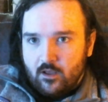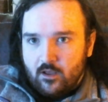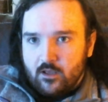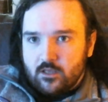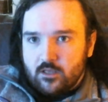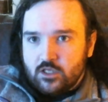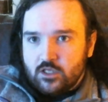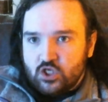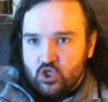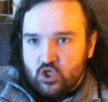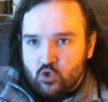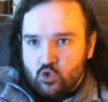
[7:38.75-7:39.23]

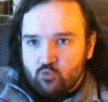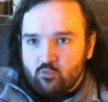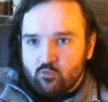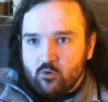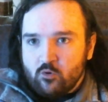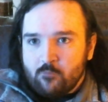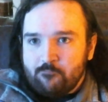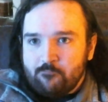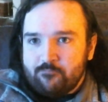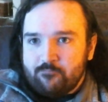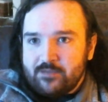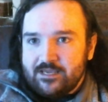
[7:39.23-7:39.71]
you will
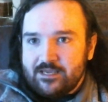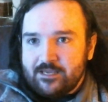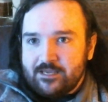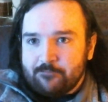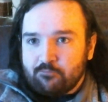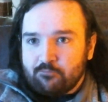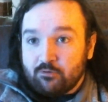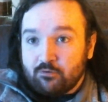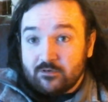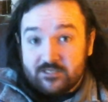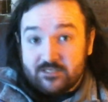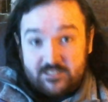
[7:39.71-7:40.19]
be
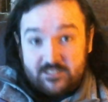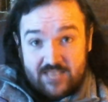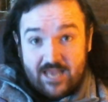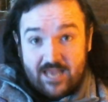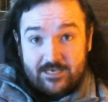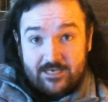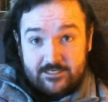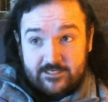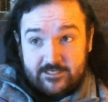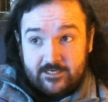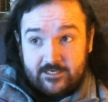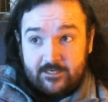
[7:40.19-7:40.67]

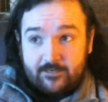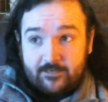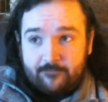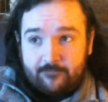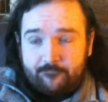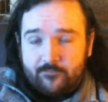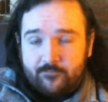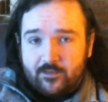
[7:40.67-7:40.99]
presenting